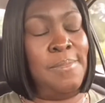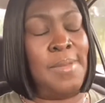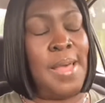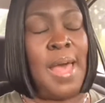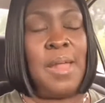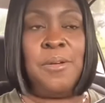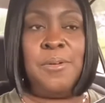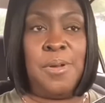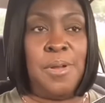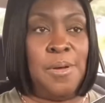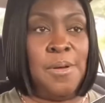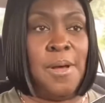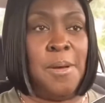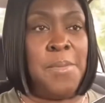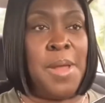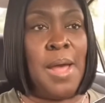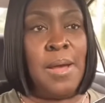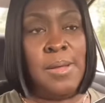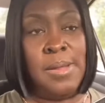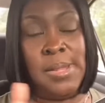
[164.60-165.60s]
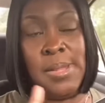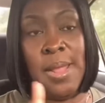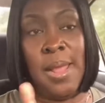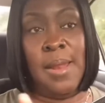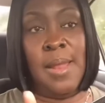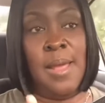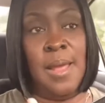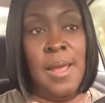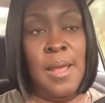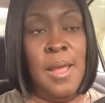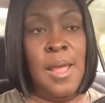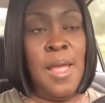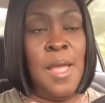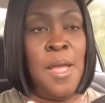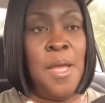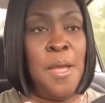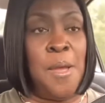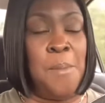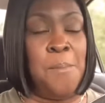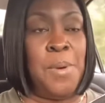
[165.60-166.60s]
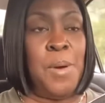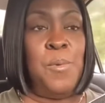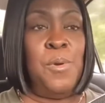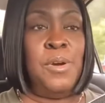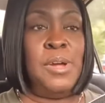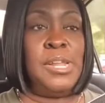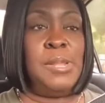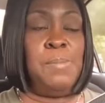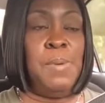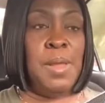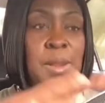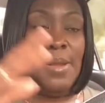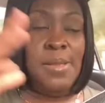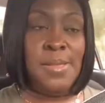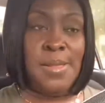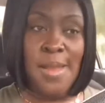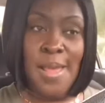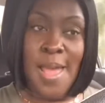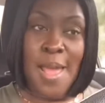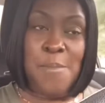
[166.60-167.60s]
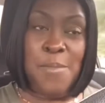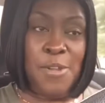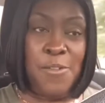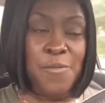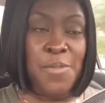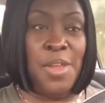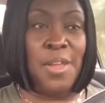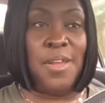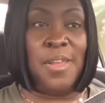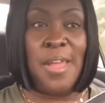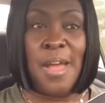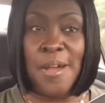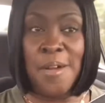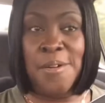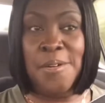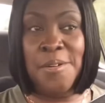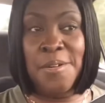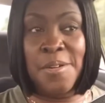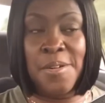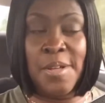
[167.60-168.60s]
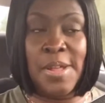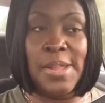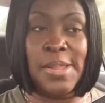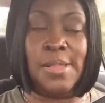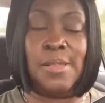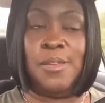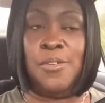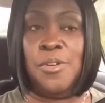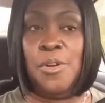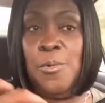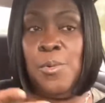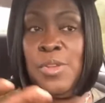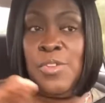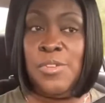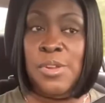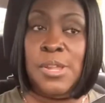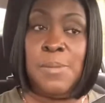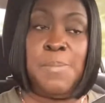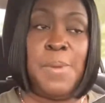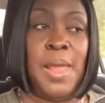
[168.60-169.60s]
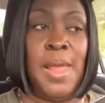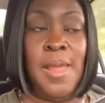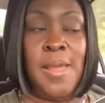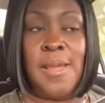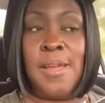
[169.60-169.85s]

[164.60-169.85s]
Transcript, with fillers: I don't know. I'm not going to say that but we're going to speak it into the atmosphere, y'all. Because, you know, what you speak.